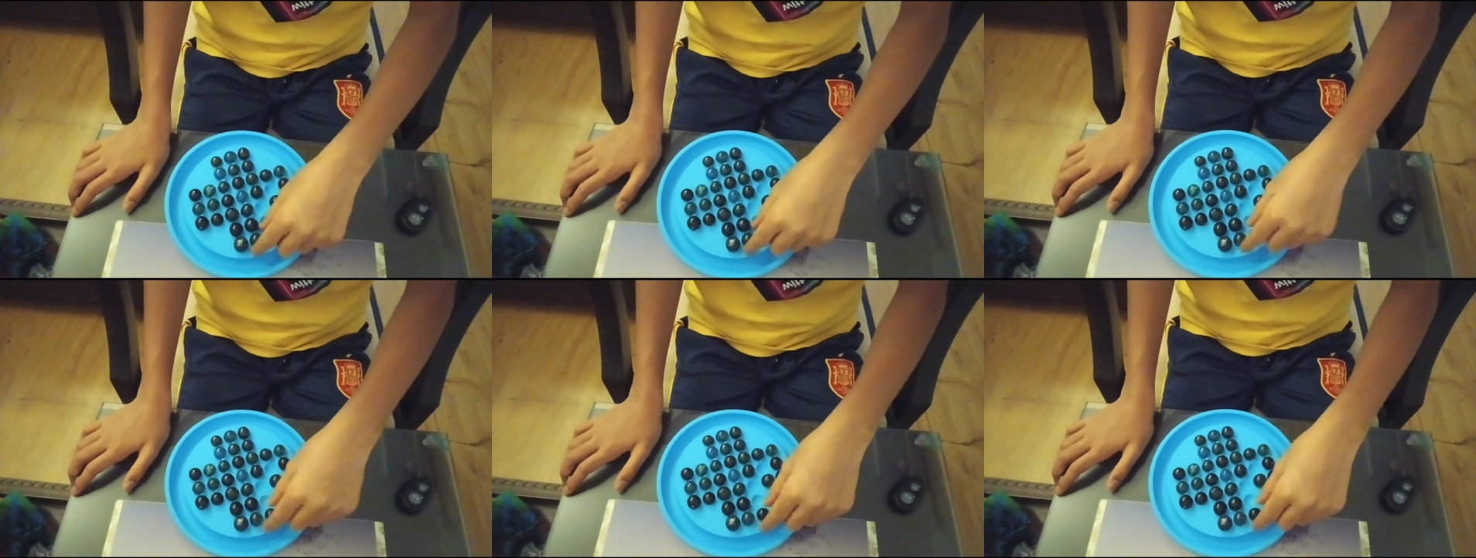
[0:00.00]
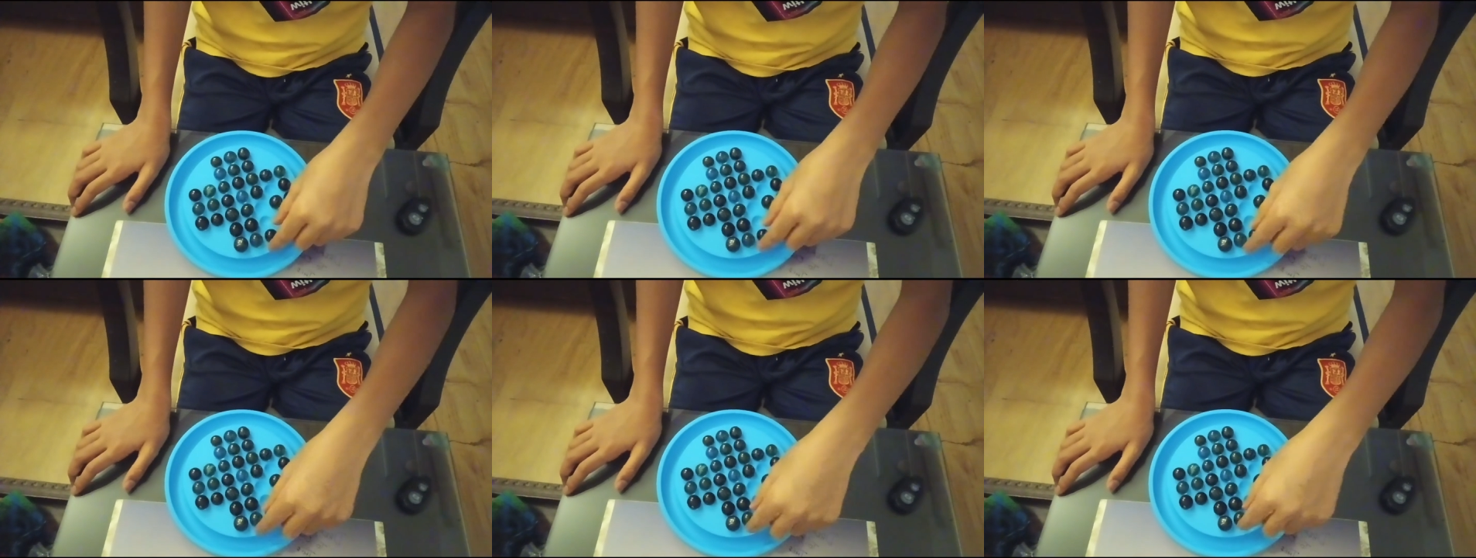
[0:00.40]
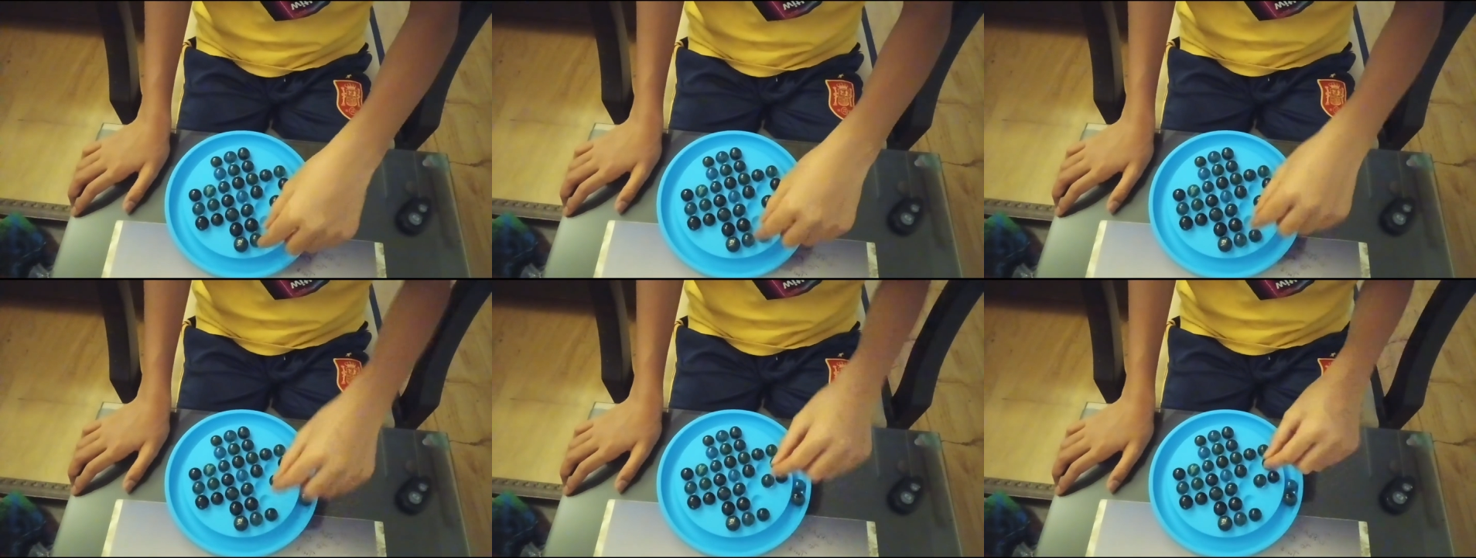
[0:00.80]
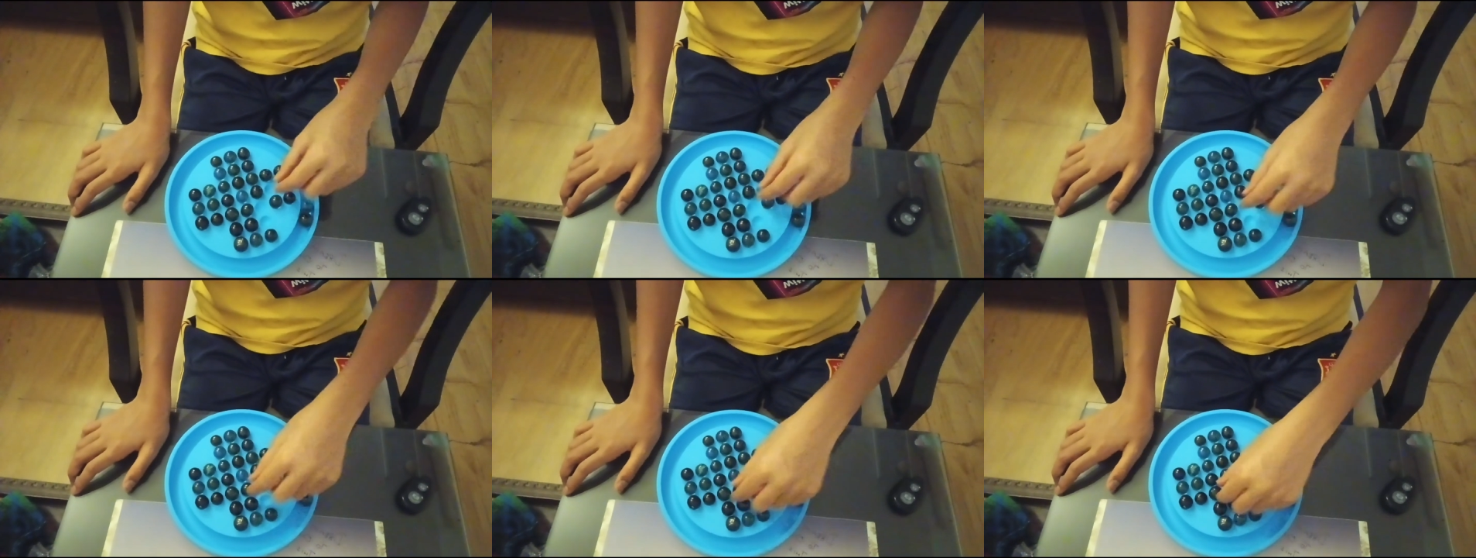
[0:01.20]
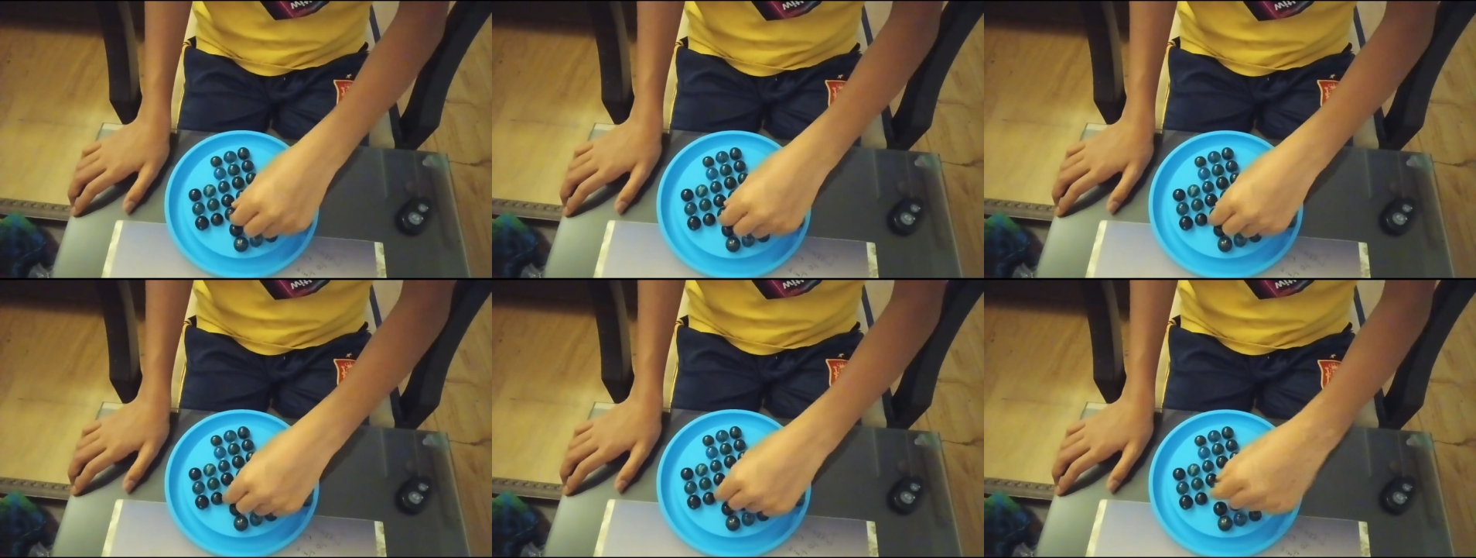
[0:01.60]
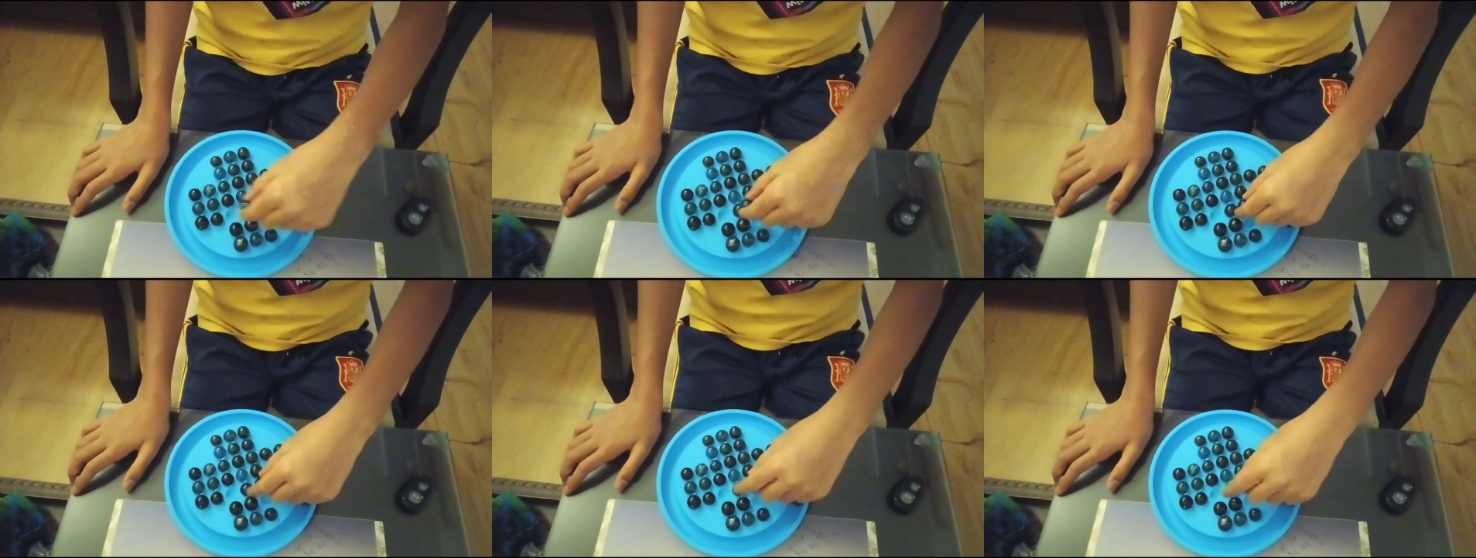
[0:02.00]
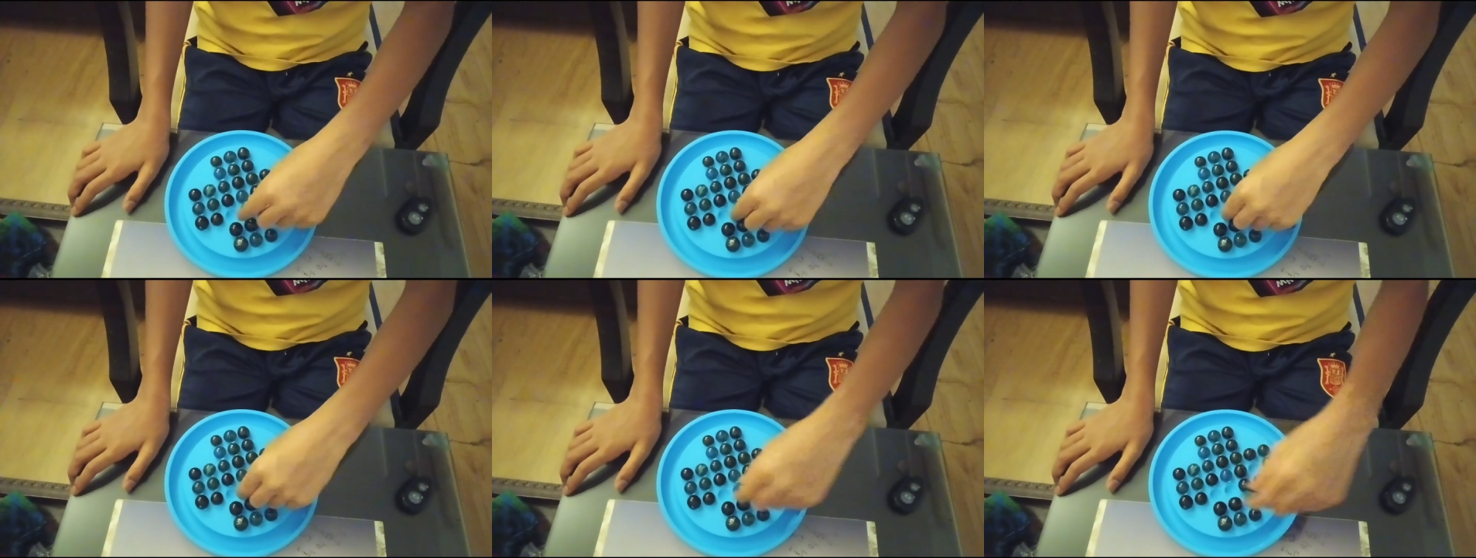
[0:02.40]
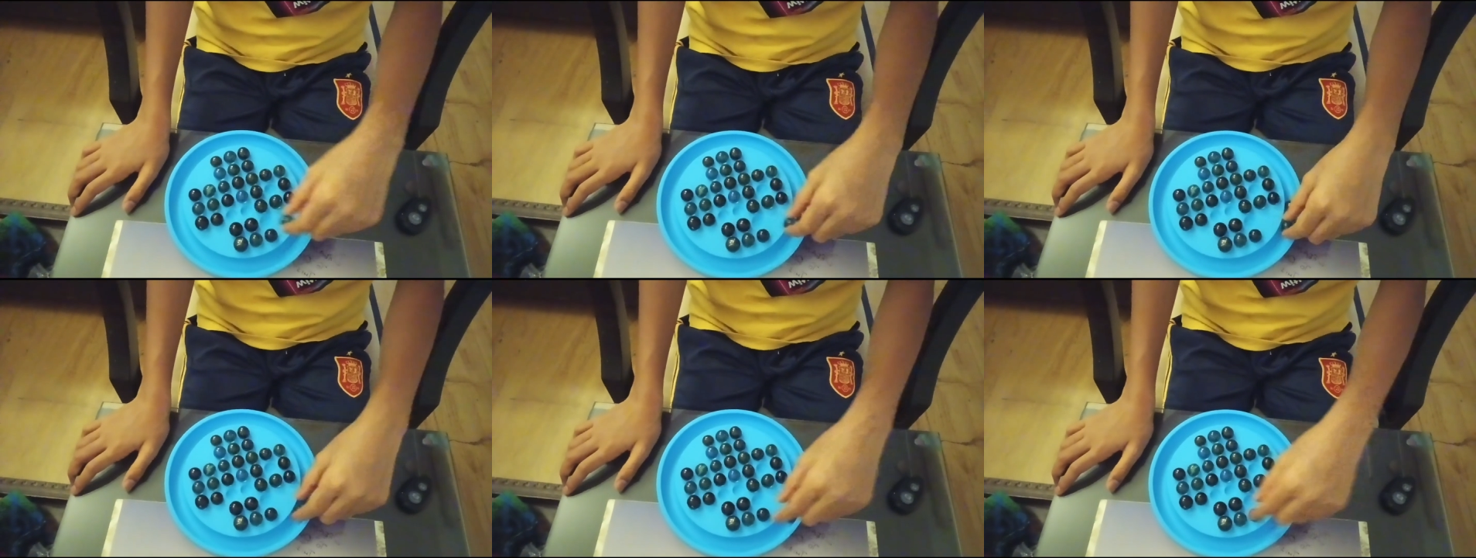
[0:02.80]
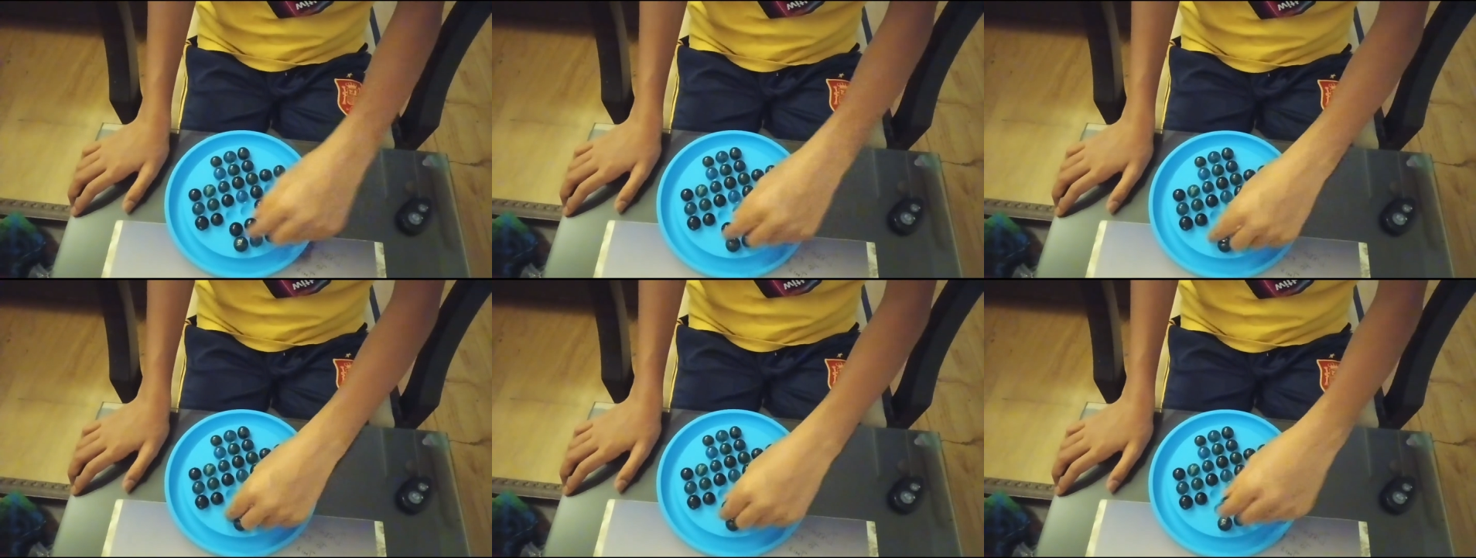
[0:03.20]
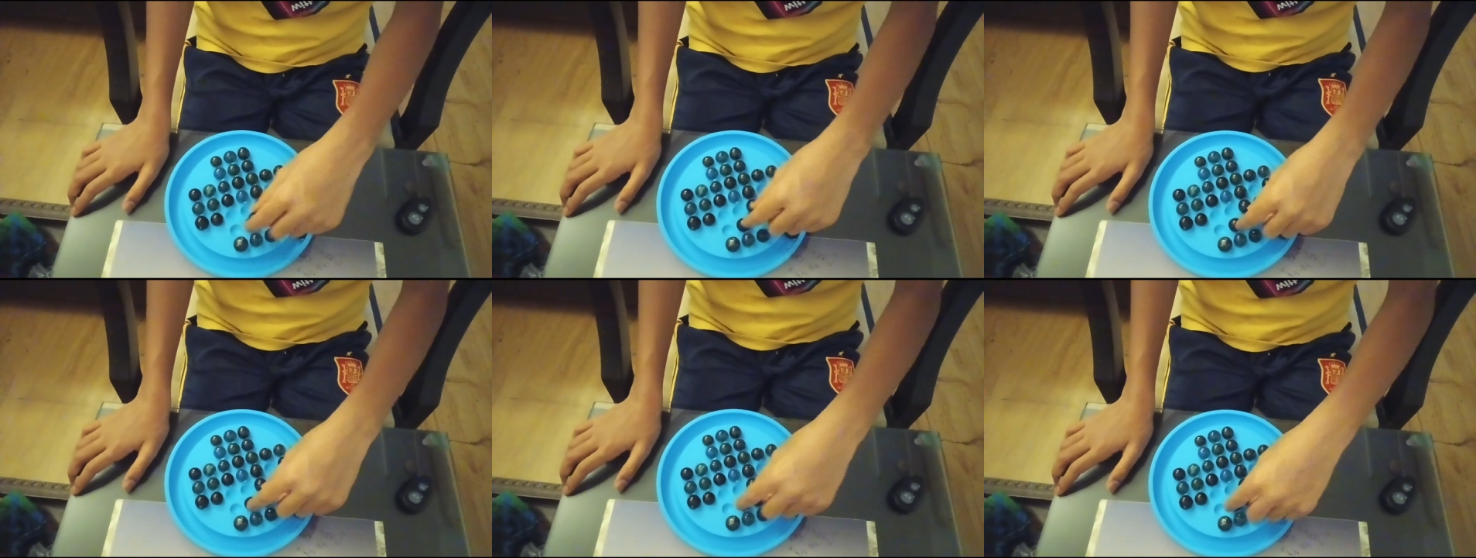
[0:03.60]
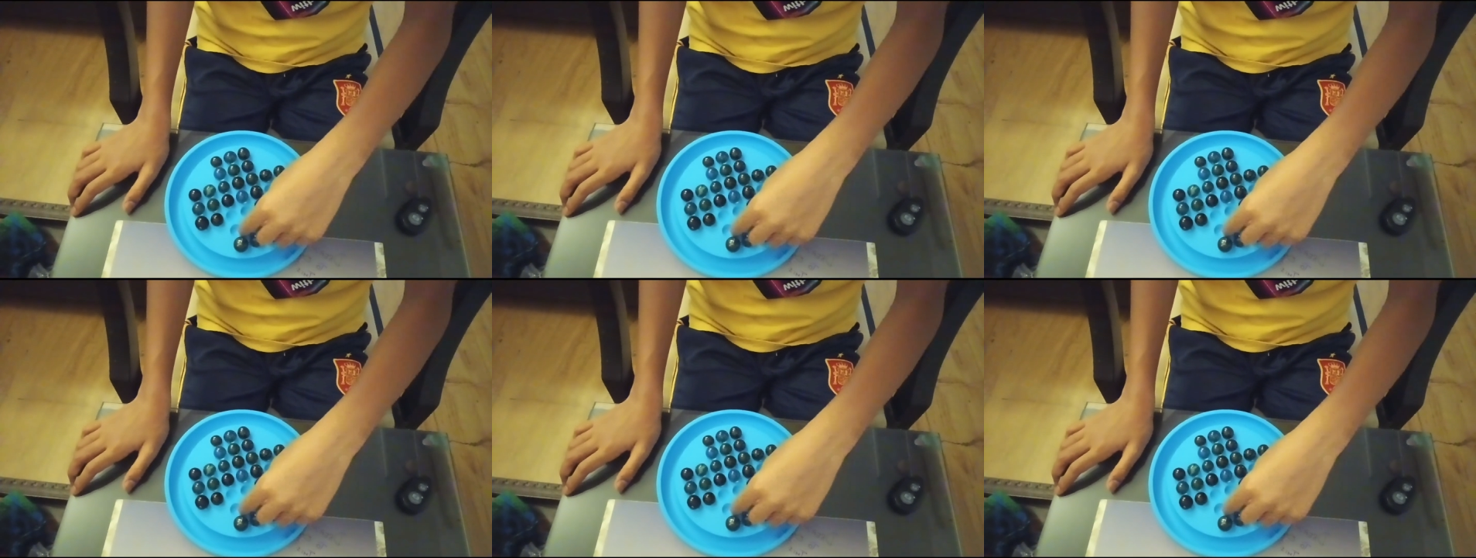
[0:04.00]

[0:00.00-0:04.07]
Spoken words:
[unreadable: no face in view]